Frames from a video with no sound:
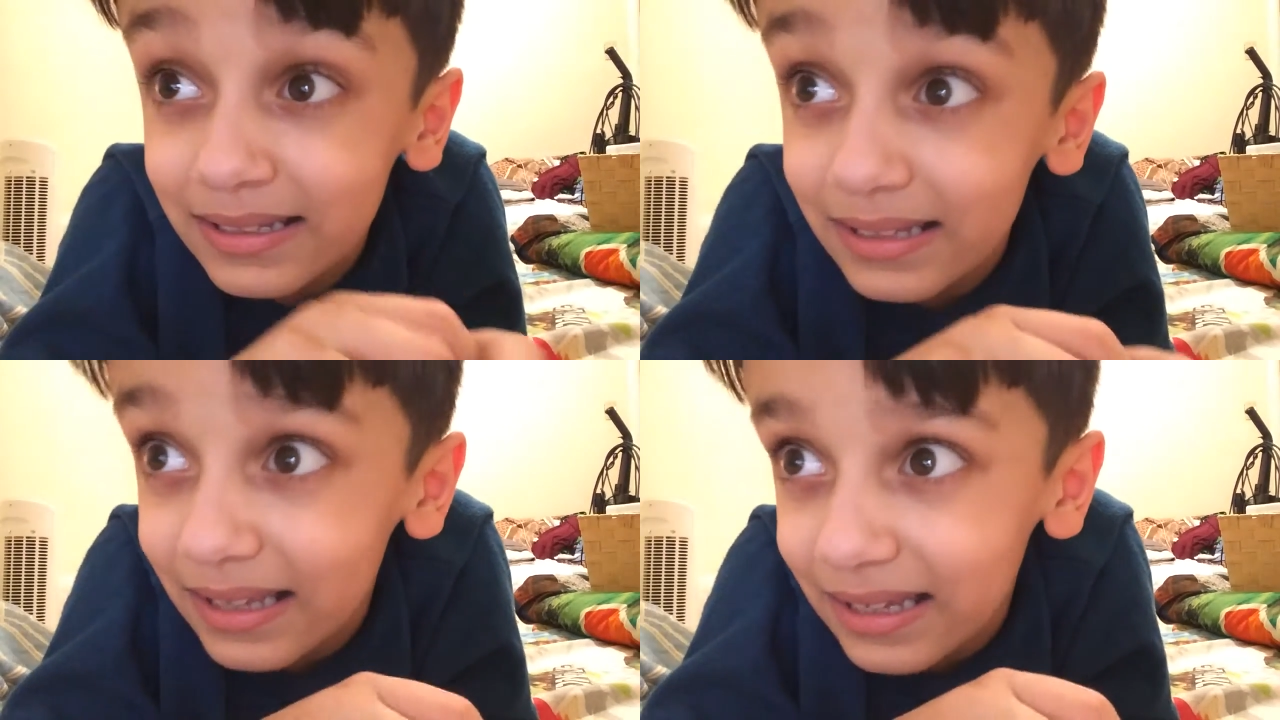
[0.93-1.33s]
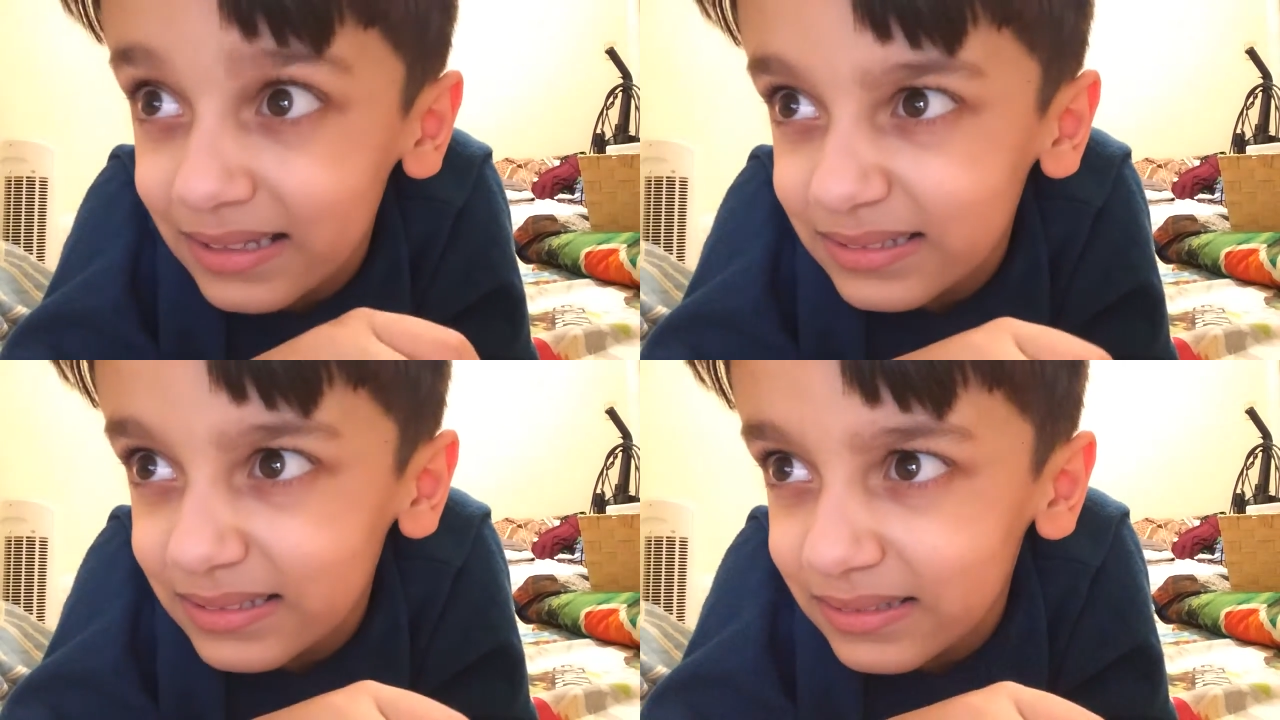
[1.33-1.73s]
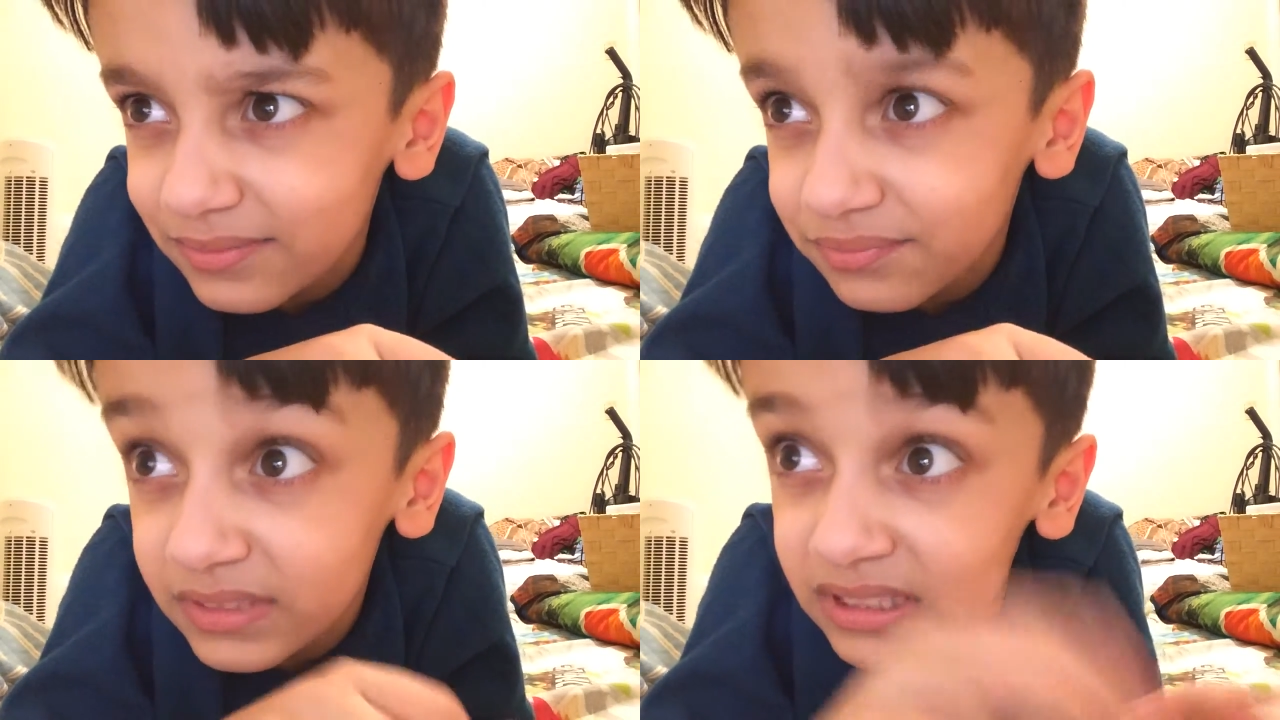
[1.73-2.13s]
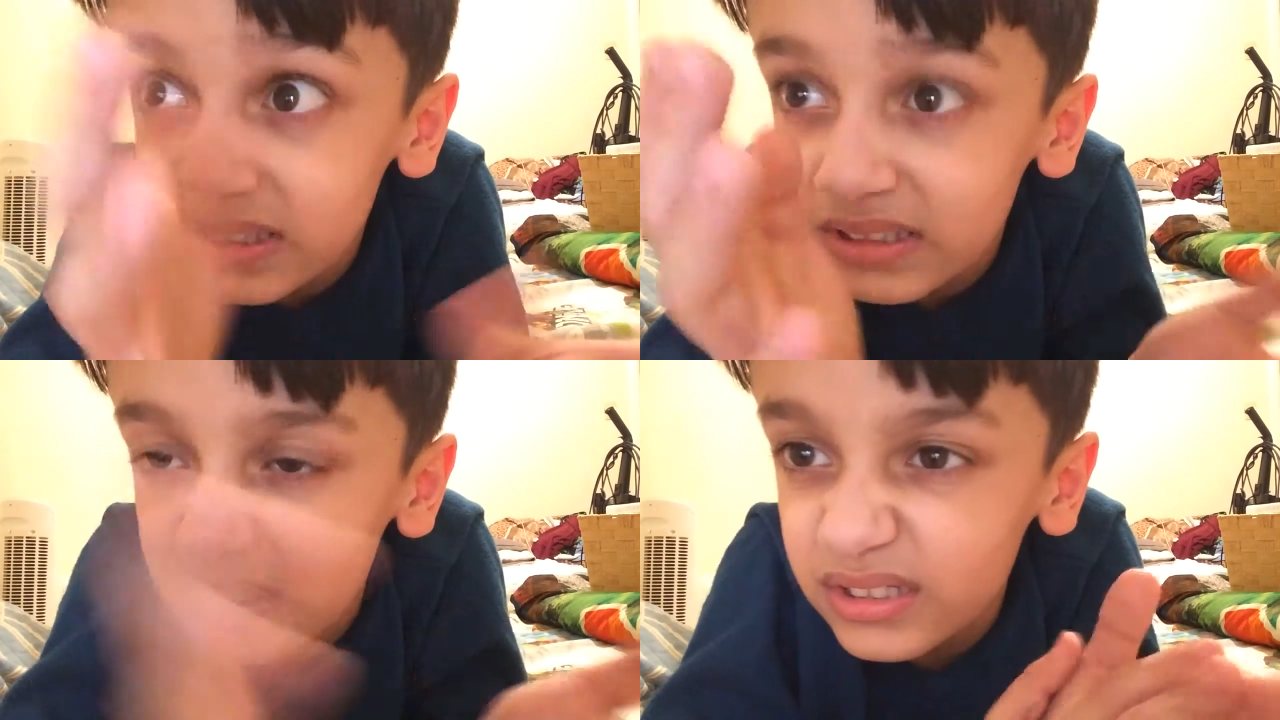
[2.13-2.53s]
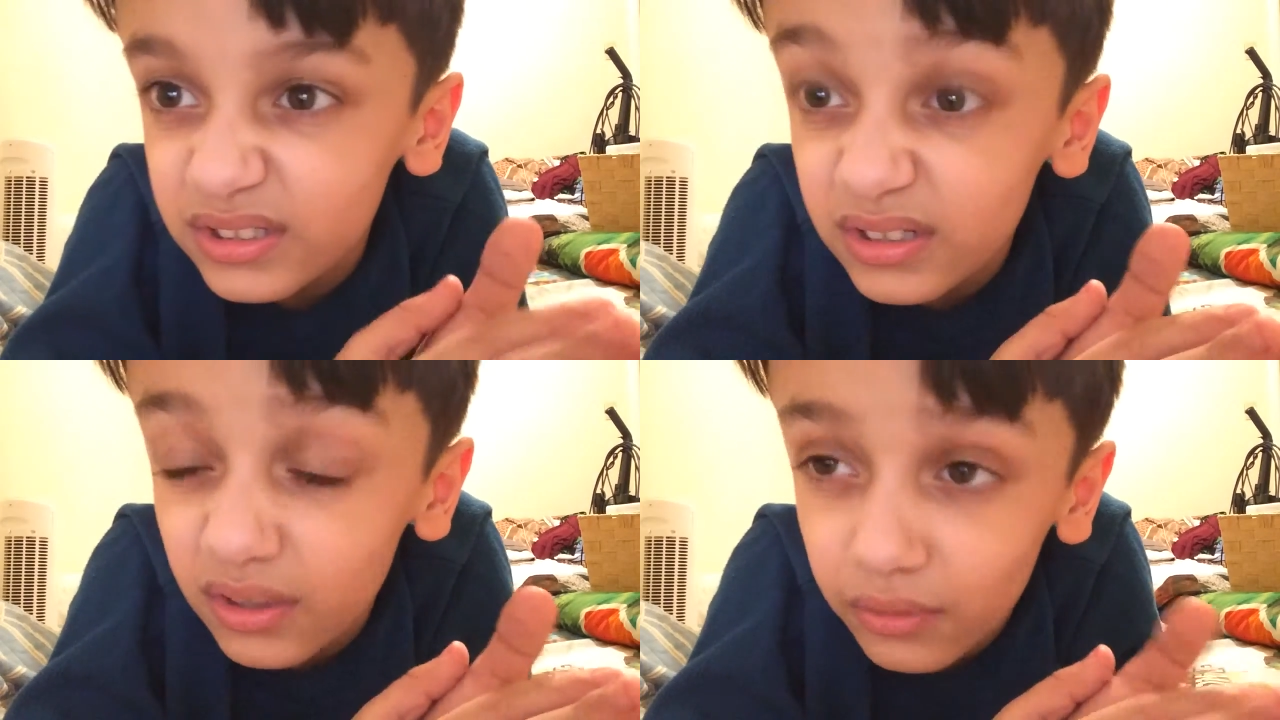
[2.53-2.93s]
And
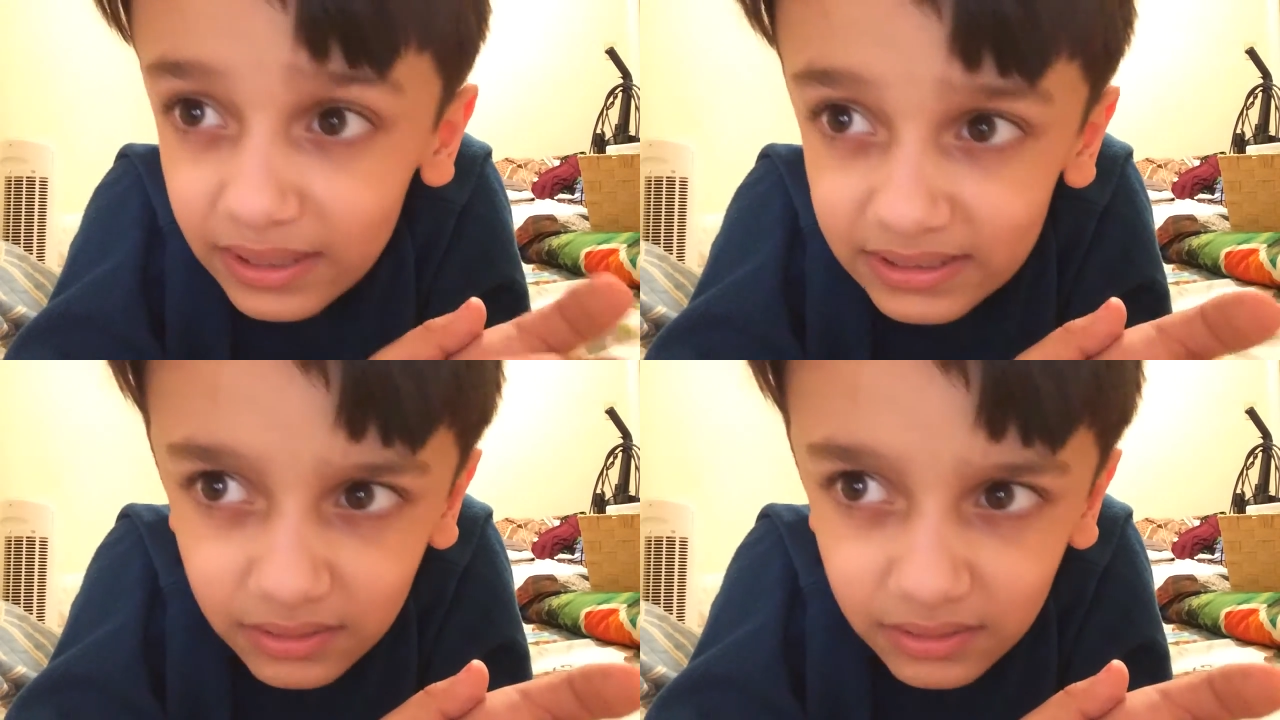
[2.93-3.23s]
okay,